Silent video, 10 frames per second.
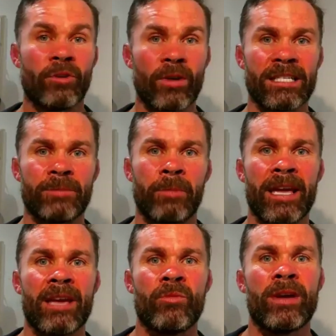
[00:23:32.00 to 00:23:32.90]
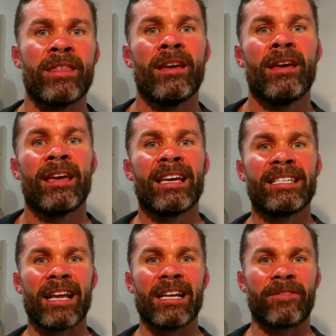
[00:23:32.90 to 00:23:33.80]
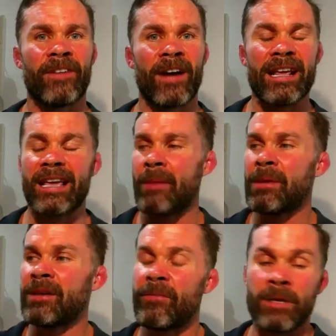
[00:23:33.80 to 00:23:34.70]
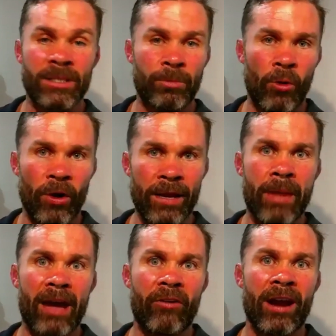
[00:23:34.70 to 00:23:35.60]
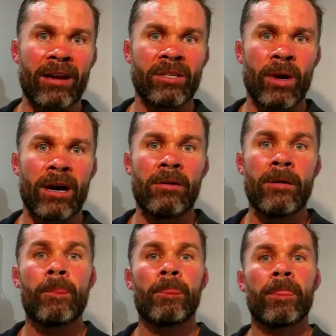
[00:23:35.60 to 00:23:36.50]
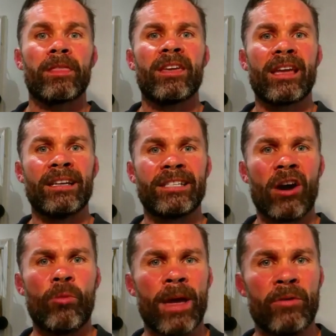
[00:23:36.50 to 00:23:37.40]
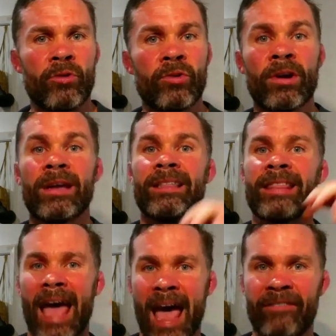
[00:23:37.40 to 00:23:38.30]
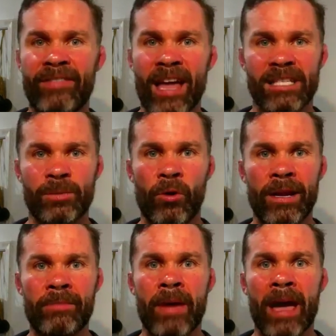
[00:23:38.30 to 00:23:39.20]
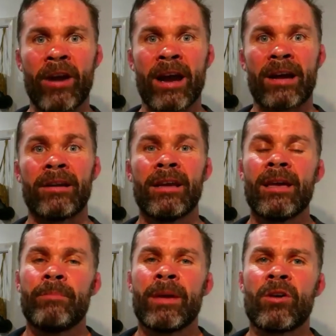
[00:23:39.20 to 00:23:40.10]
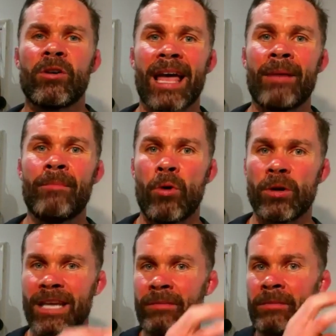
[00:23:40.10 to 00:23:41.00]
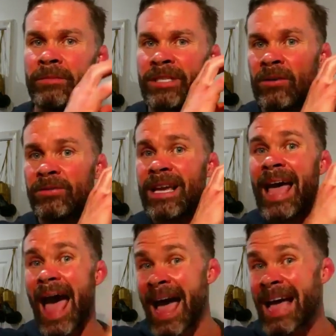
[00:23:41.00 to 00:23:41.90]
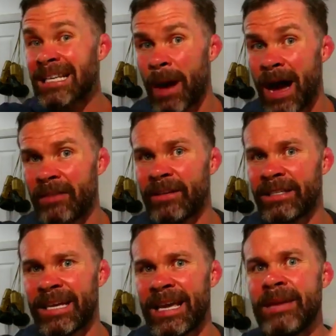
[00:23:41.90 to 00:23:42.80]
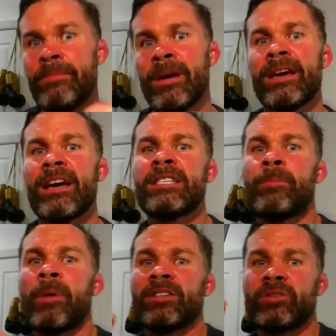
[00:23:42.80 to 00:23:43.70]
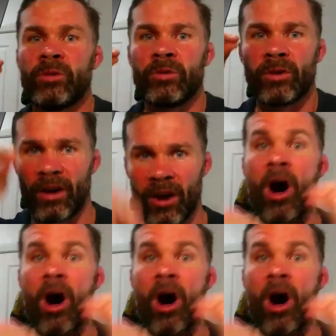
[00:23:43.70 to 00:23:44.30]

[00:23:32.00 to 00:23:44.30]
doing speaking with, he said it's funny, coming from a sporting background as well, you can tell people that have that sporting background, because they more see themselves as part of a team as opposed to a